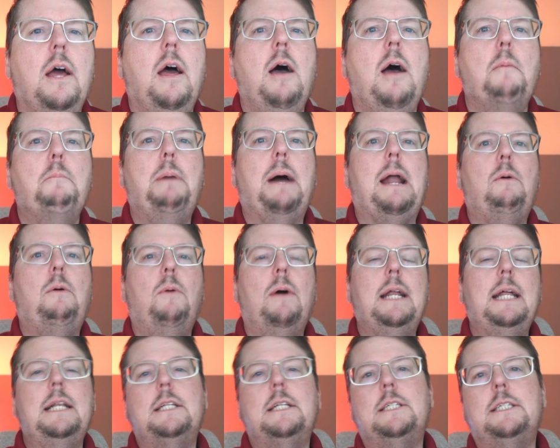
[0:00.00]
But I
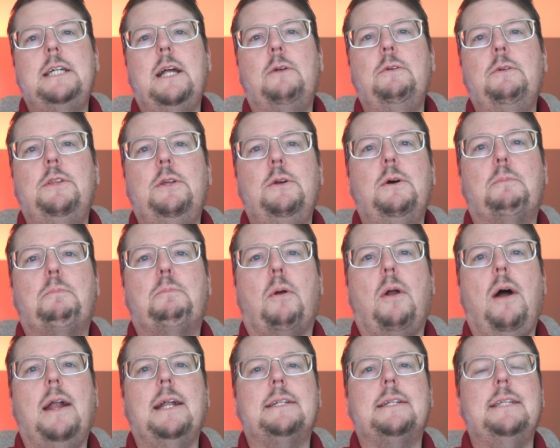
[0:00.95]
wanted to share with you a
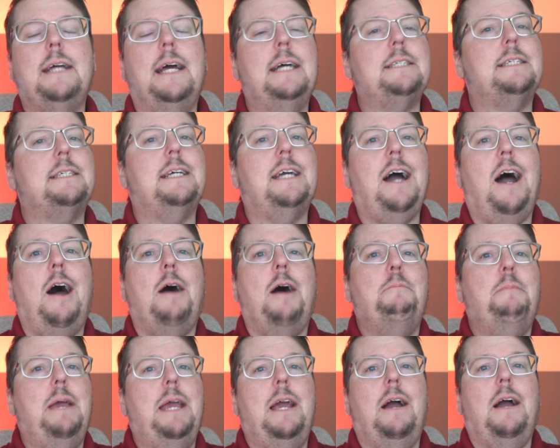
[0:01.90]
product that has got
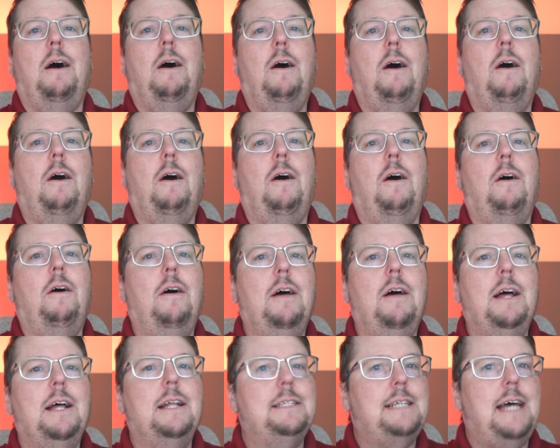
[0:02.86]
me all
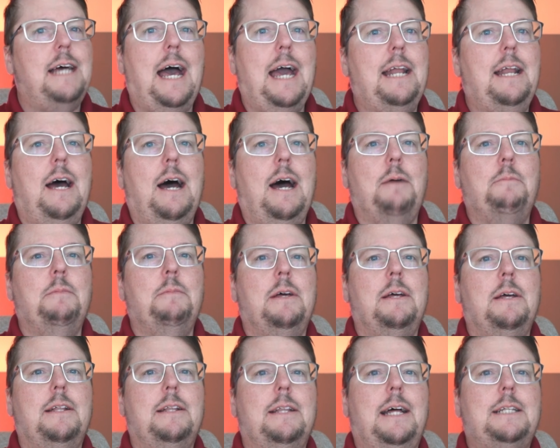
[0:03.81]
tied up.
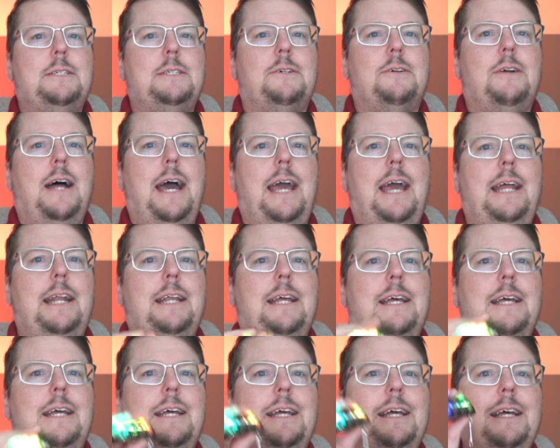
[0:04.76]
That's right.
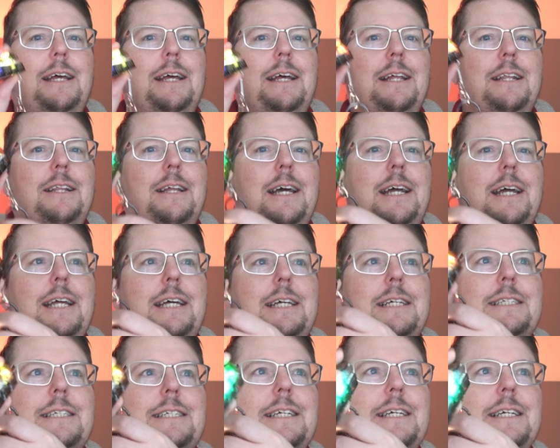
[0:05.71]
Look at this.